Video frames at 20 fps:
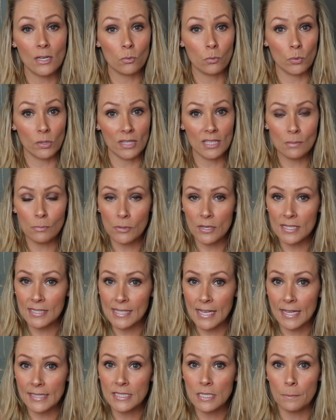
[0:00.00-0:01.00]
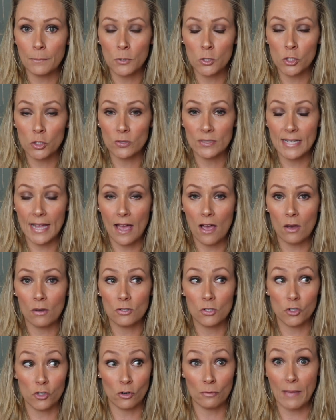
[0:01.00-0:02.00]
It really brings that temperature
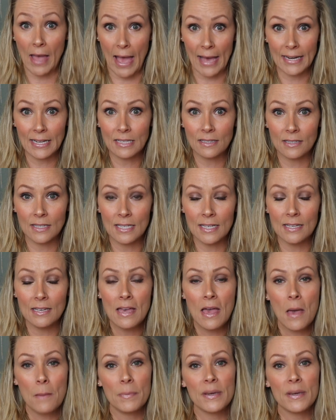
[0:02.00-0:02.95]
down dramatically,